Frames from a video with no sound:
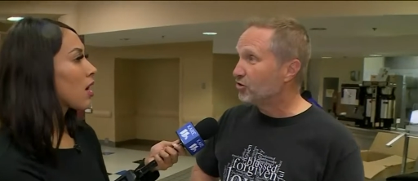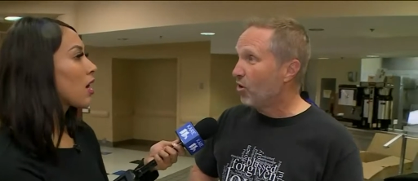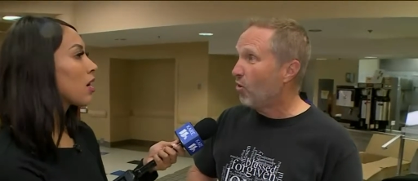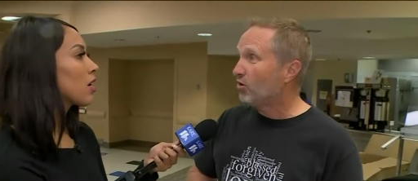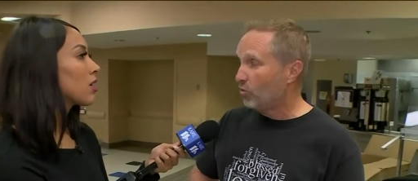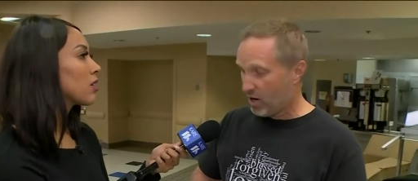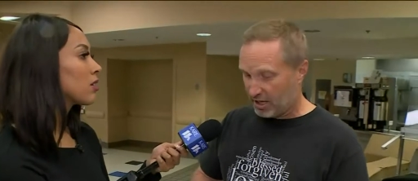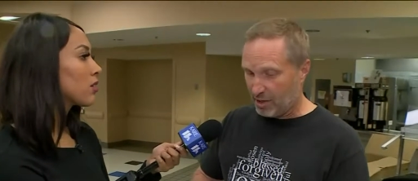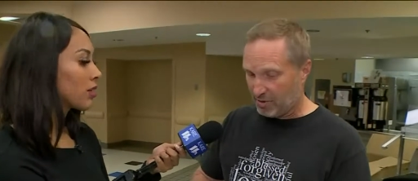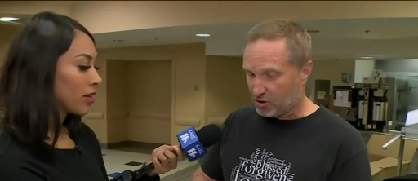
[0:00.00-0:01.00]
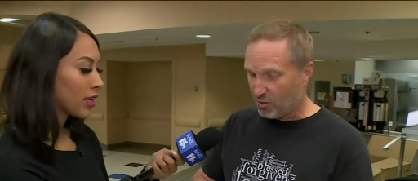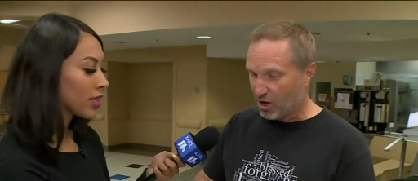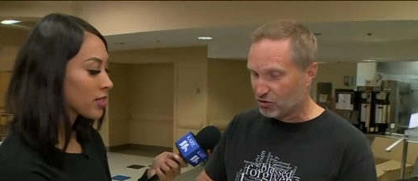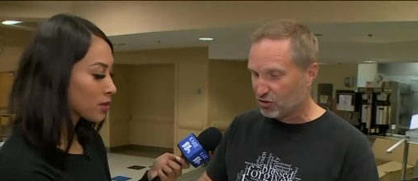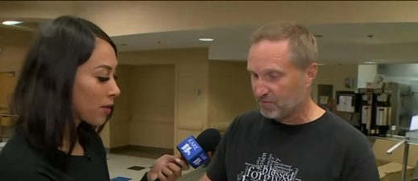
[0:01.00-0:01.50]
Speaker 1: that you own, you want to keep it uh,
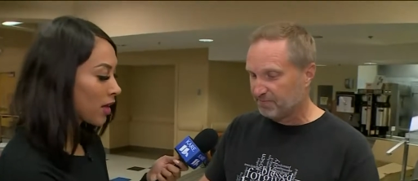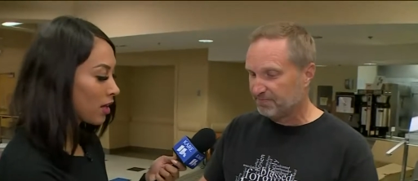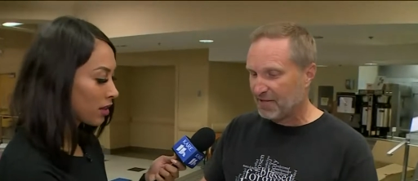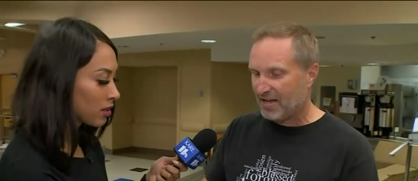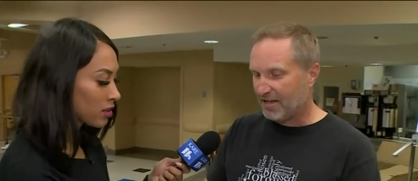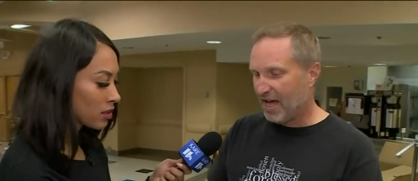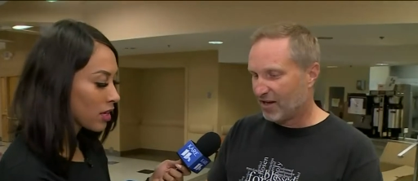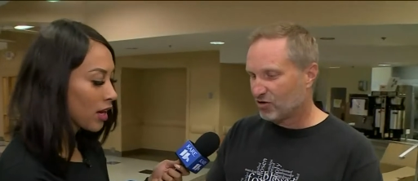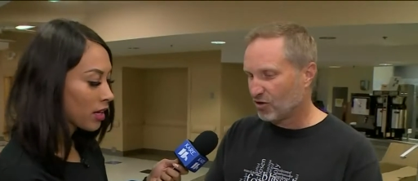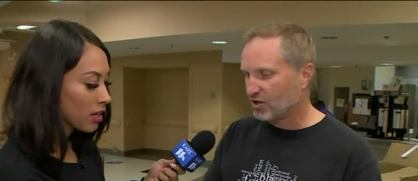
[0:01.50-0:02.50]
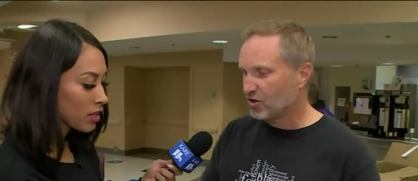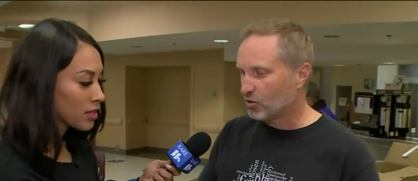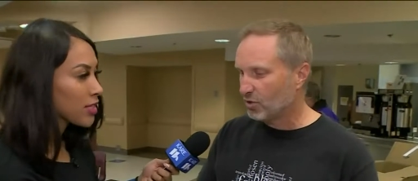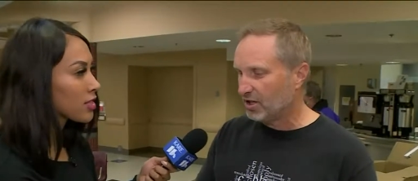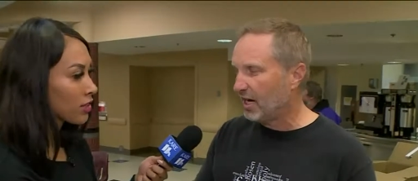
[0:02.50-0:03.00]
small. small. Yeah, yeah, so this
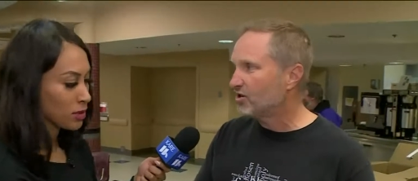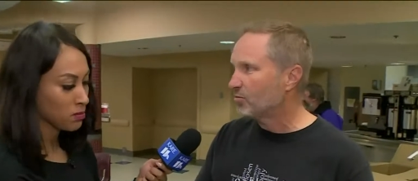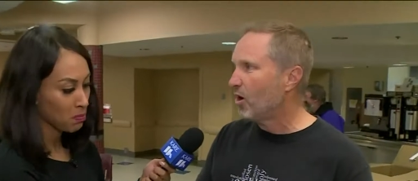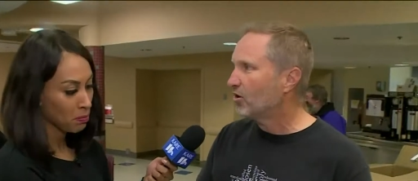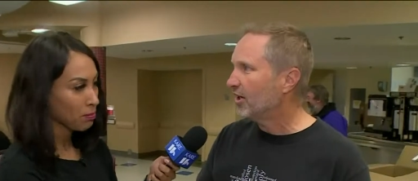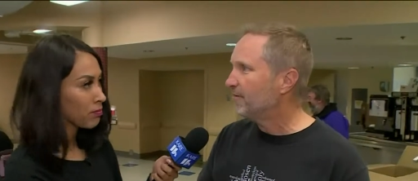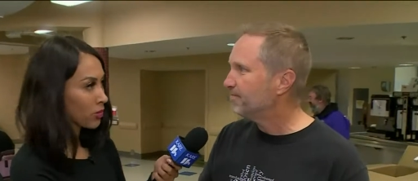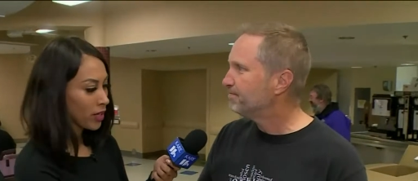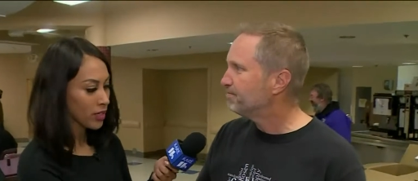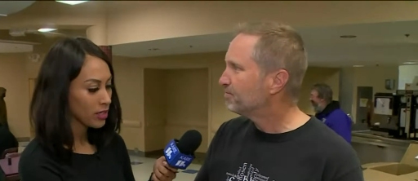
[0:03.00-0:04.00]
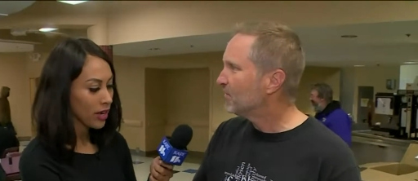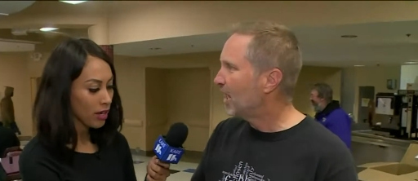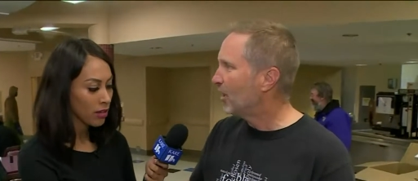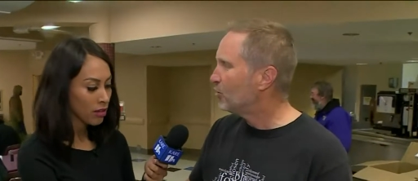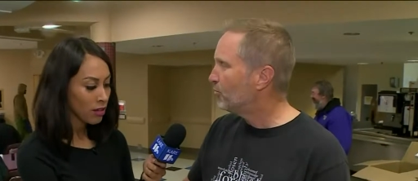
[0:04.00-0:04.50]
is a really nice small kit.
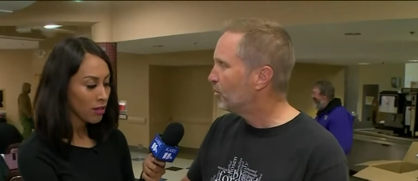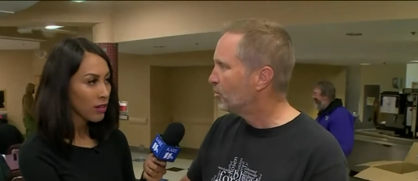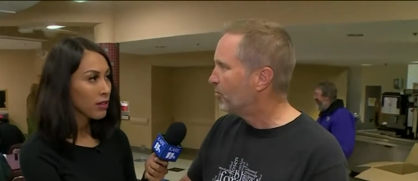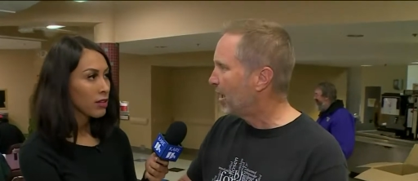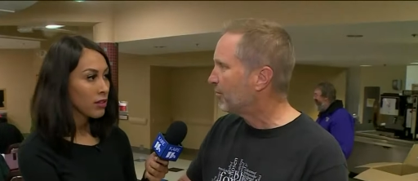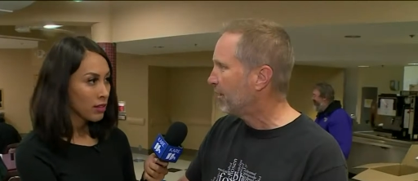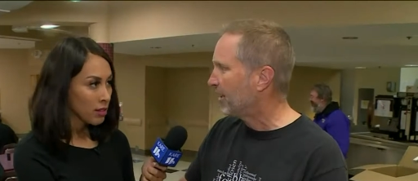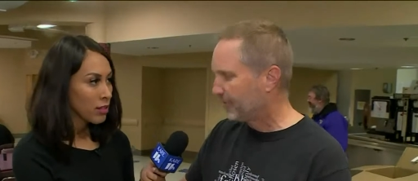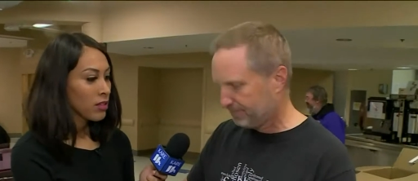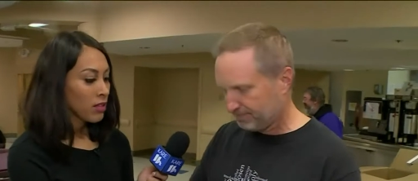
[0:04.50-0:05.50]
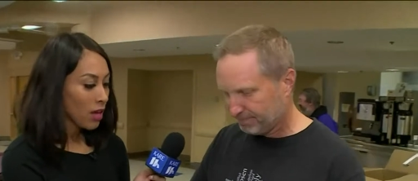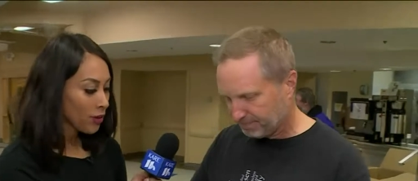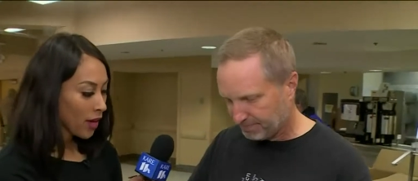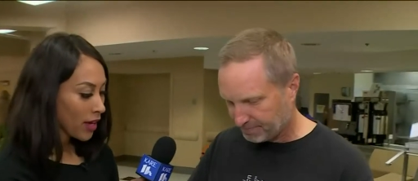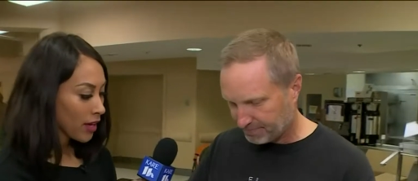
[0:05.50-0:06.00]
yeah. yeah, you can put it in your backpack.
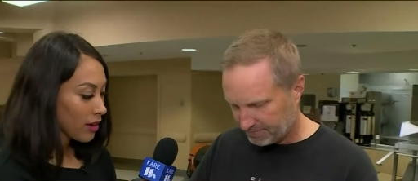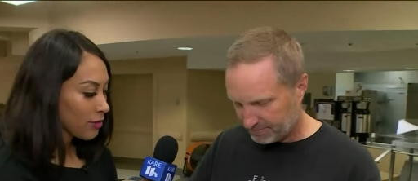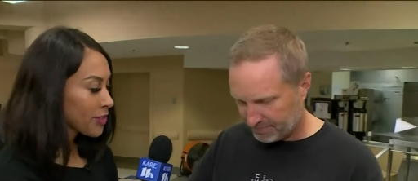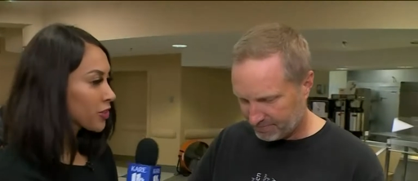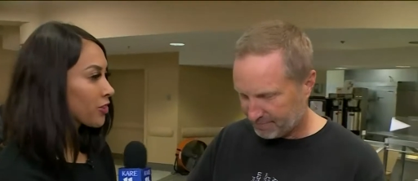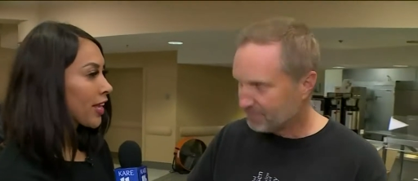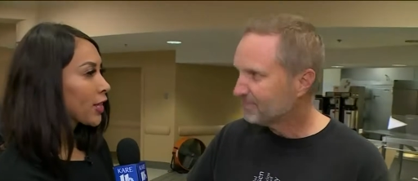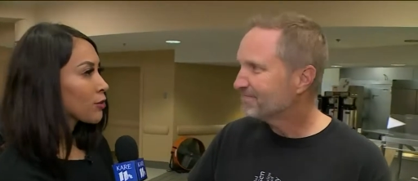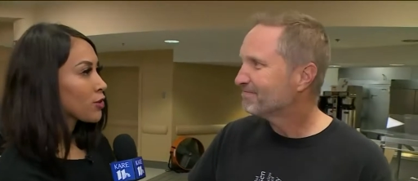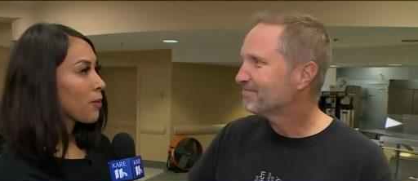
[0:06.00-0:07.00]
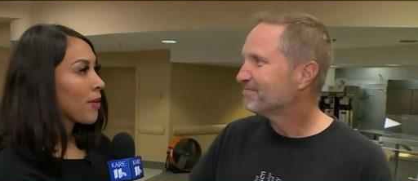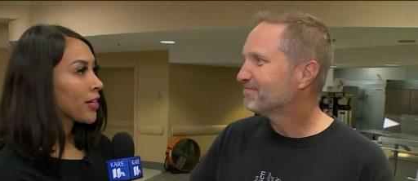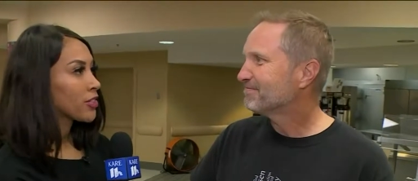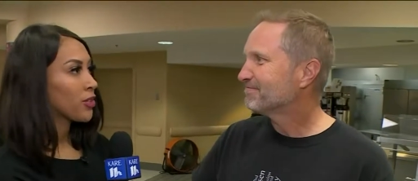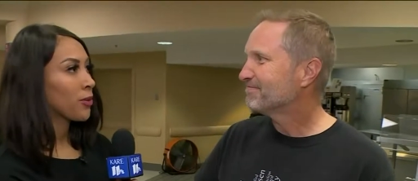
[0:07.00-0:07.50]
Speaker 2: Okay, Richard, thank you so
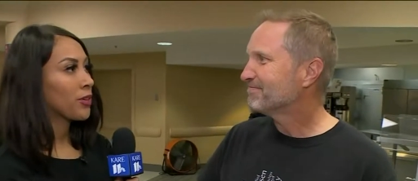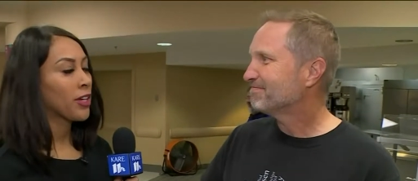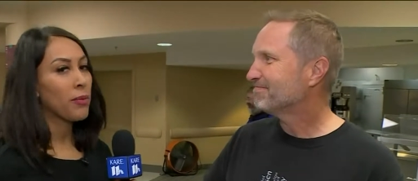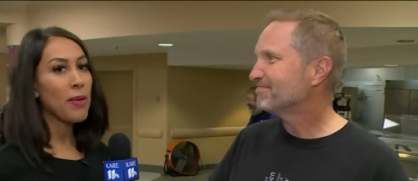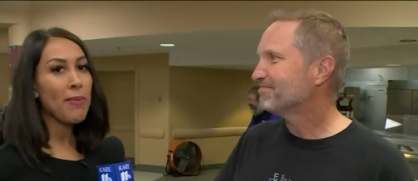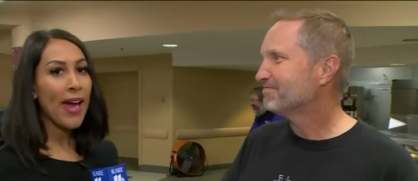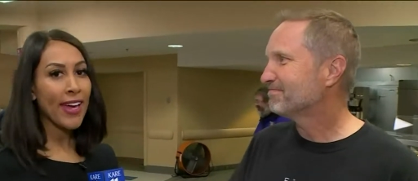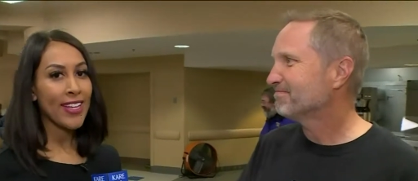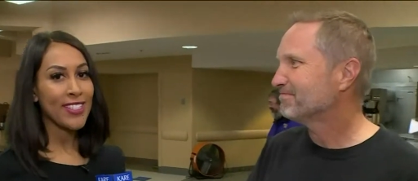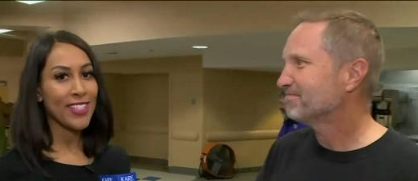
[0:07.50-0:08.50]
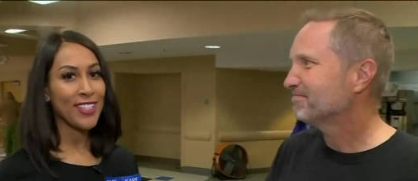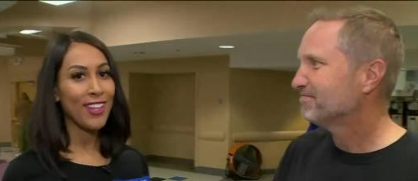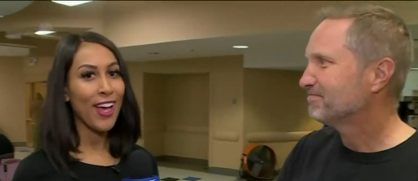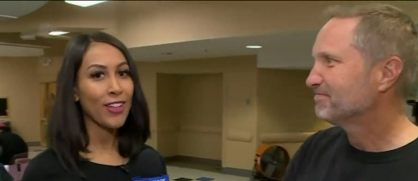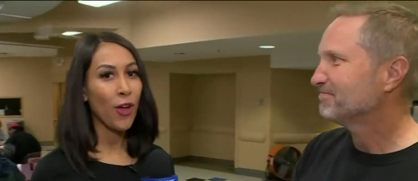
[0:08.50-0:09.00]
much. So he'll be back at 6
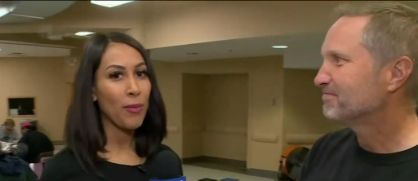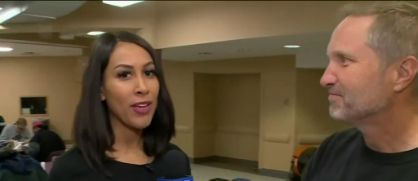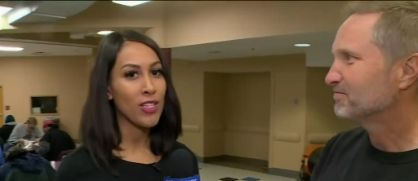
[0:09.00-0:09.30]
o'clock, though,